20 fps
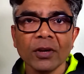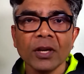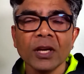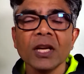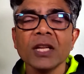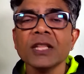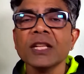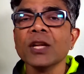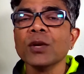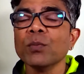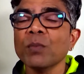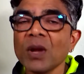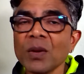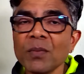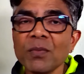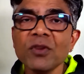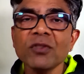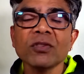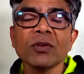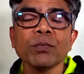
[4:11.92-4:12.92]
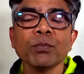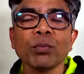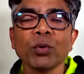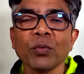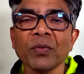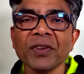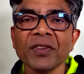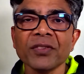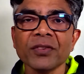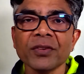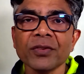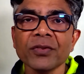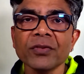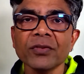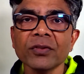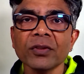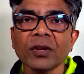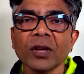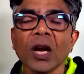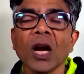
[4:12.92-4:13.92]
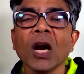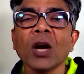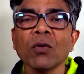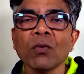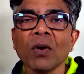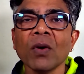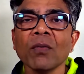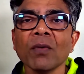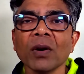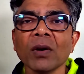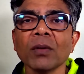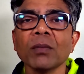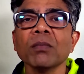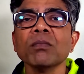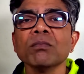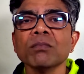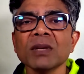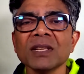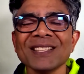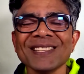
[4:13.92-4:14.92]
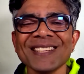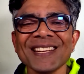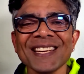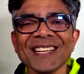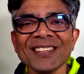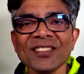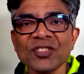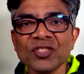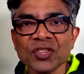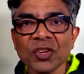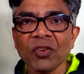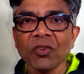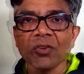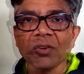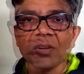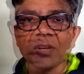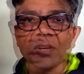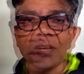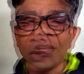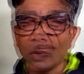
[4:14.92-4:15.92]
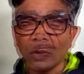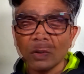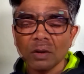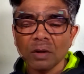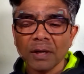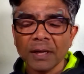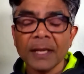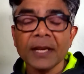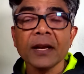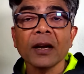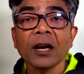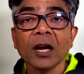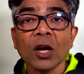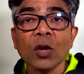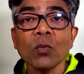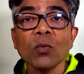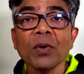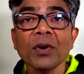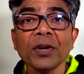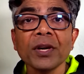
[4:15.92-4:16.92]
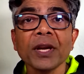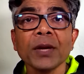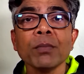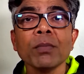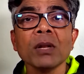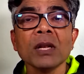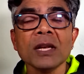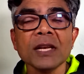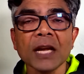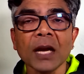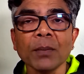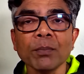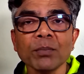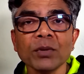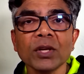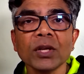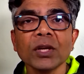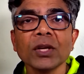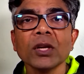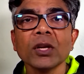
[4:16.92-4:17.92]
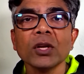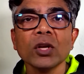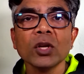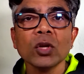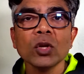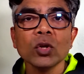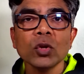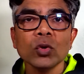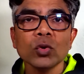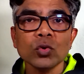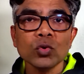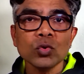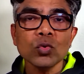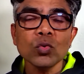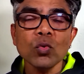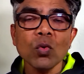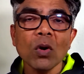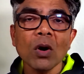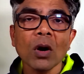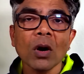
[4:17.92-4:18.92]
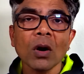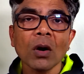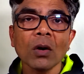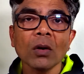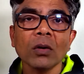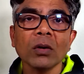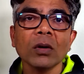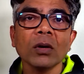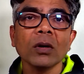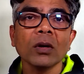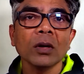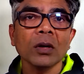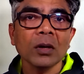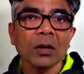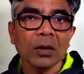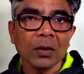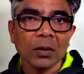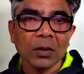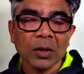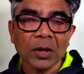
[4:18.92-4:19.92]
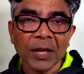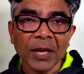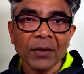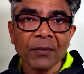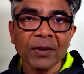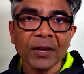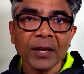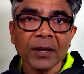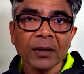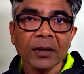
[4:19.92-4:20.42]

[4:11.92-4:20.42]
There may be some provisions, however, but in general, in a convertible debt, you are giving